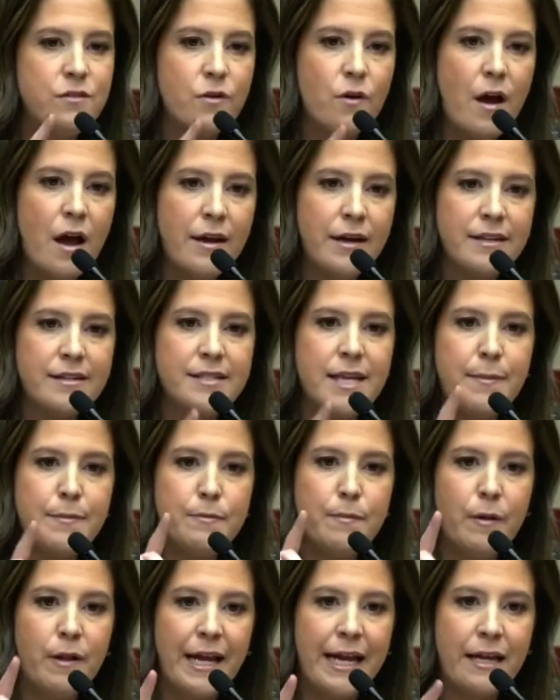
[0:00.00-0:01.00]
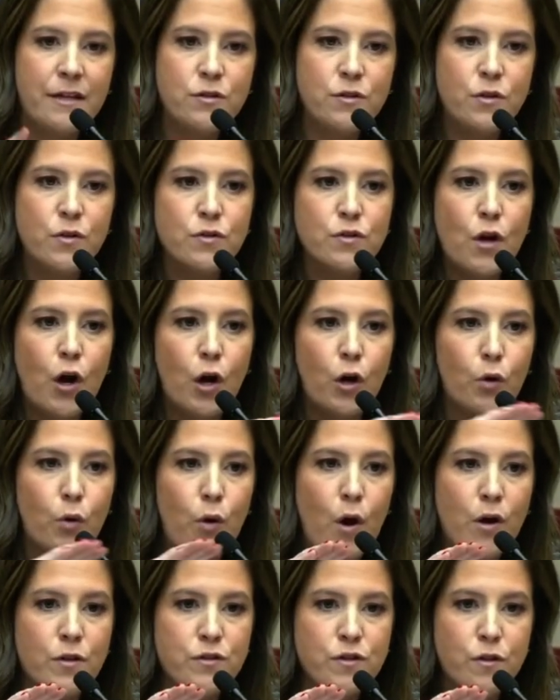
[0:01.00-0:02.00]
are unacceptable answers
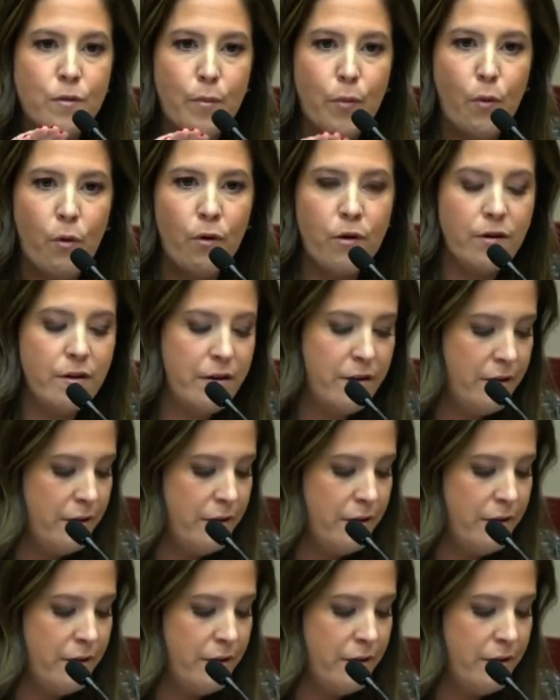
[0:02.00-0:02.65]
across the board.